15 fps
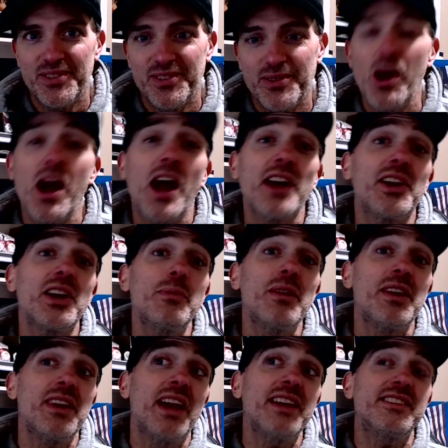well, it could have
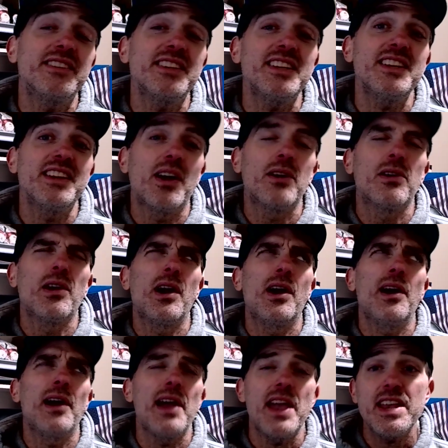been 19
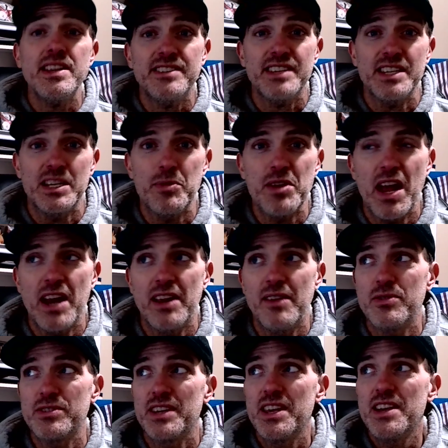or 18 to be
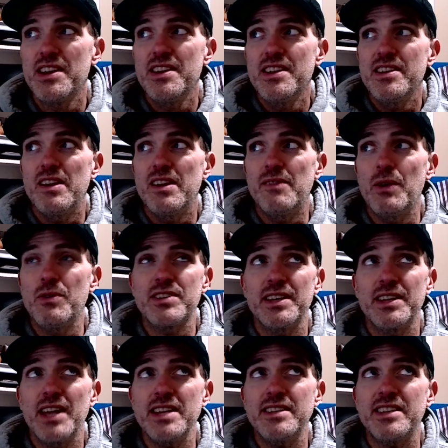honest. If it was in
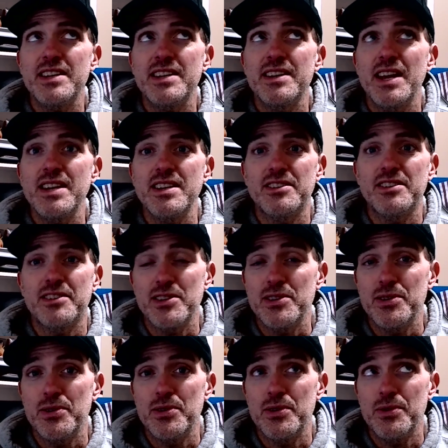
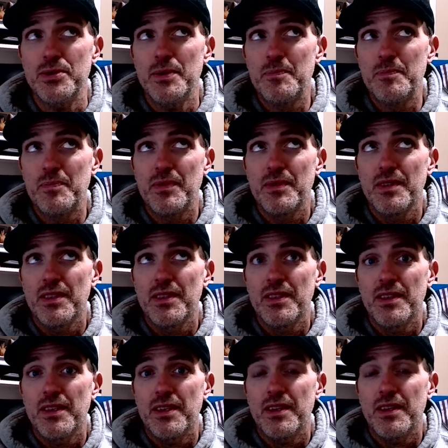1992
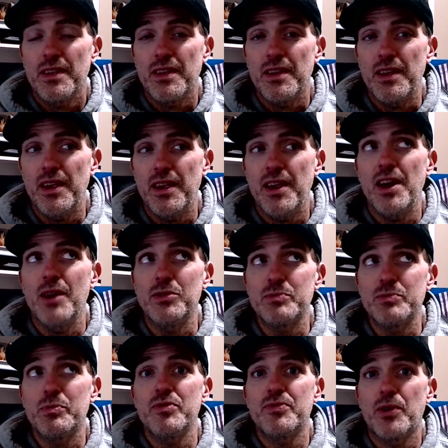and it was
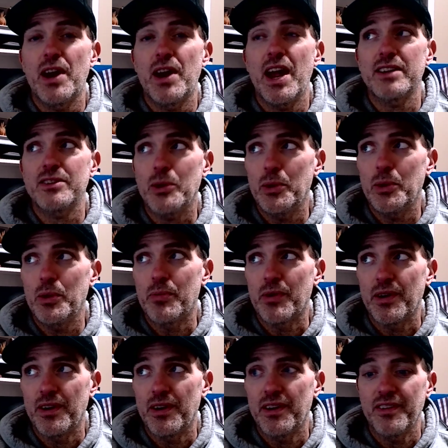before
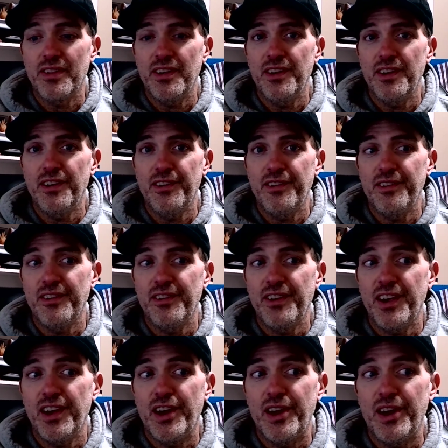October, then
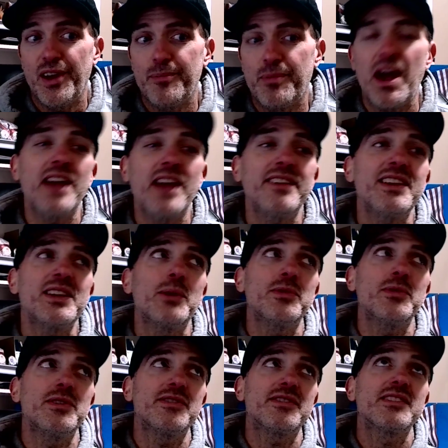yeah. But I think it
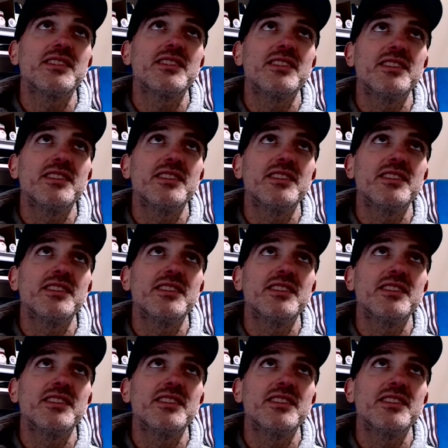was